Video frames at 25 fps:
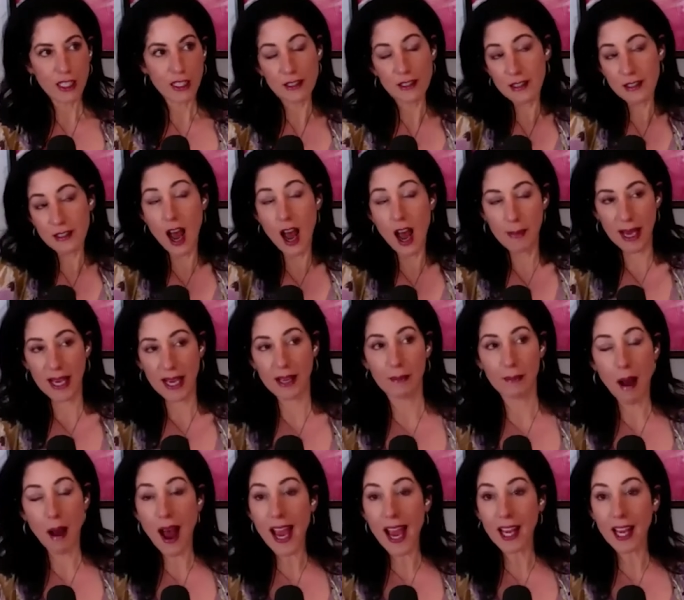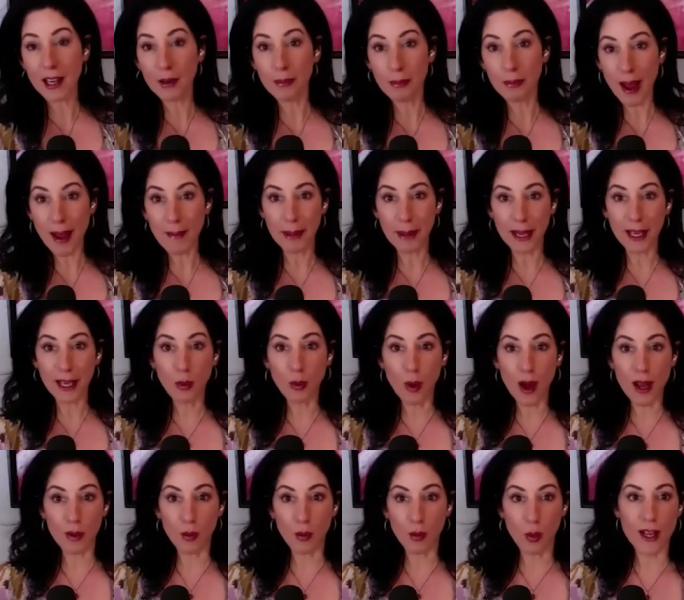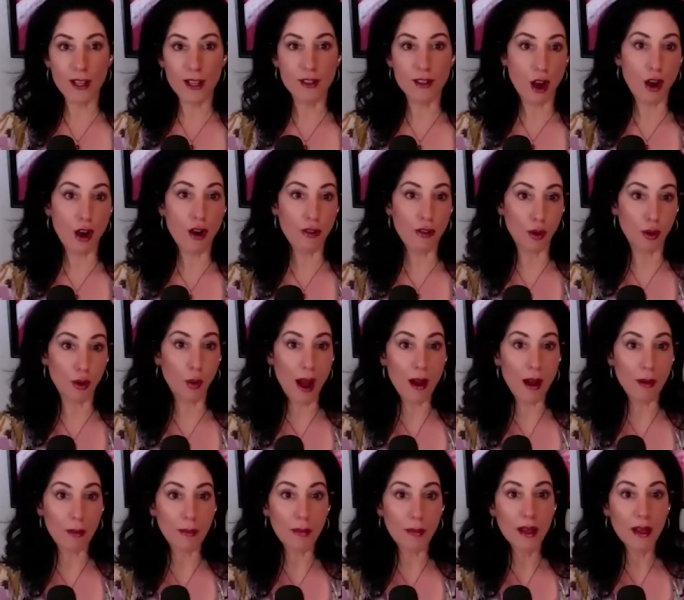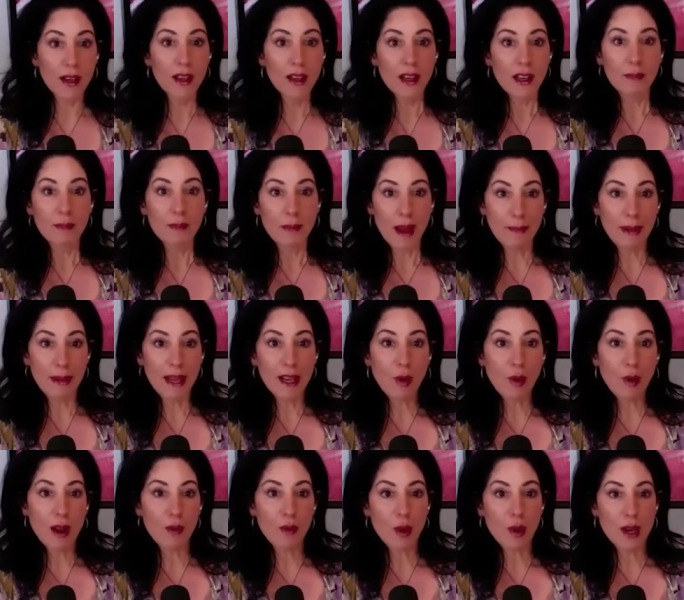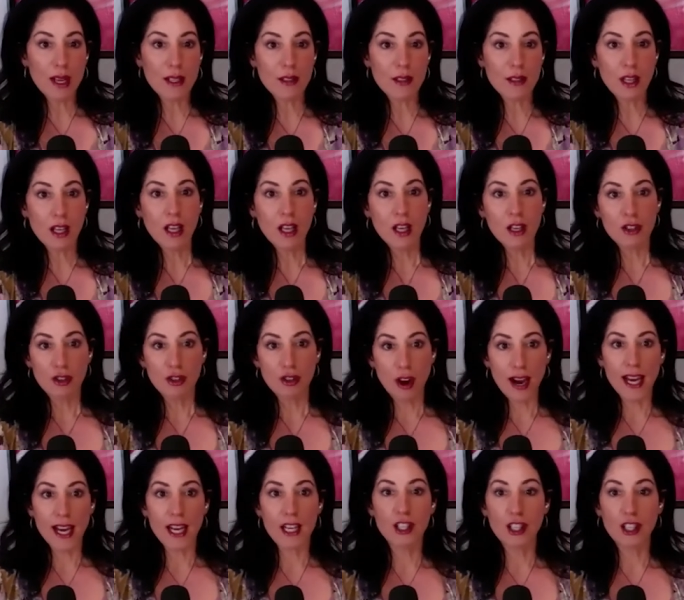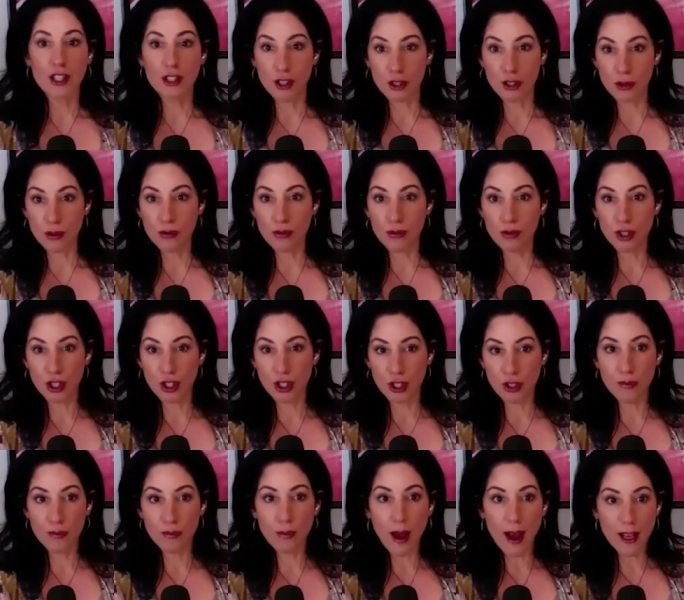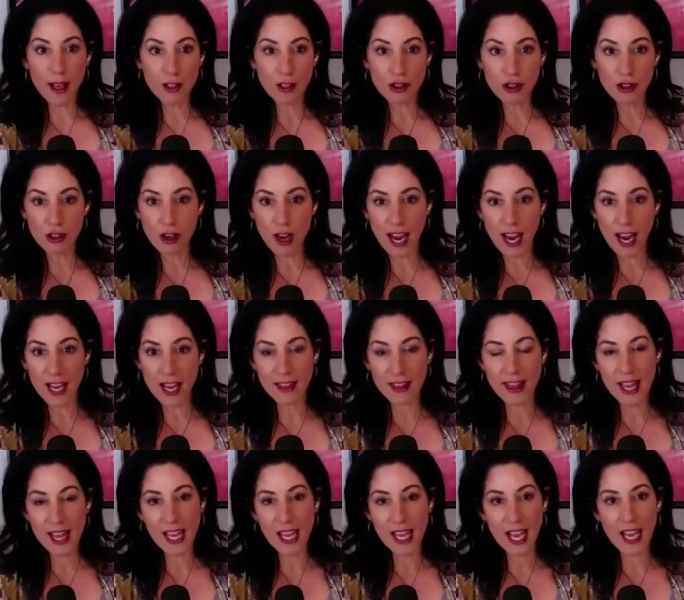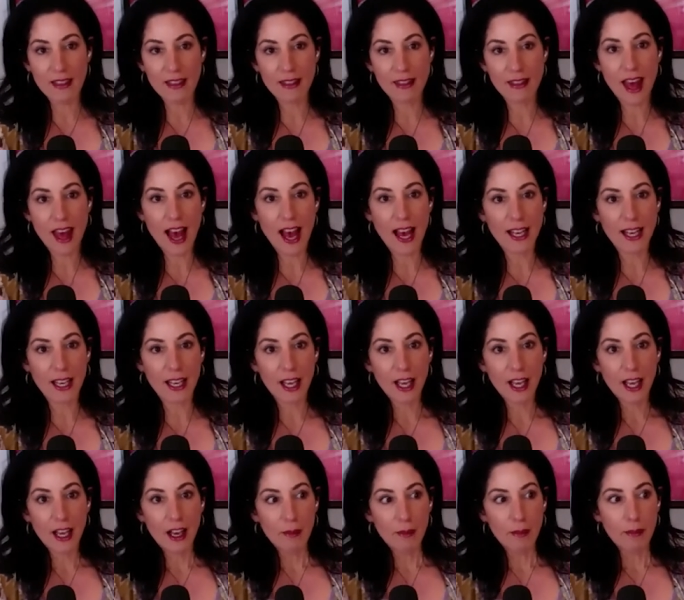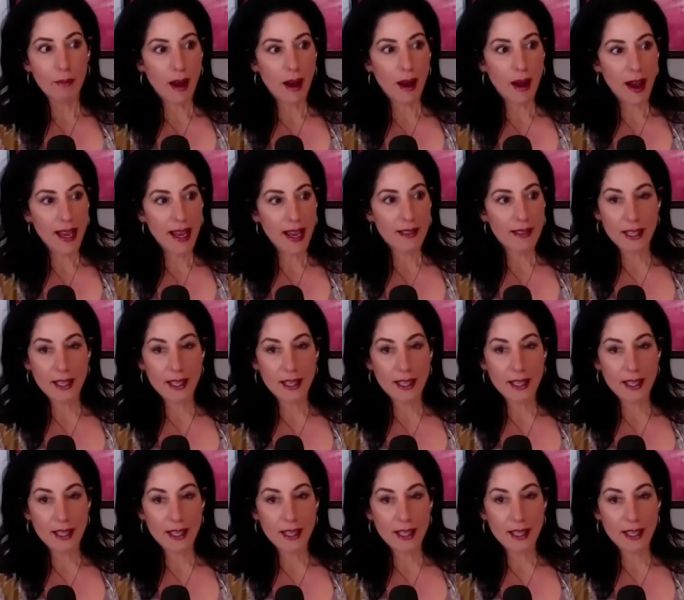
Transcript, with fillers: stopping. My, my big one was overwhelm. My big one was trying to do too much and thinking that my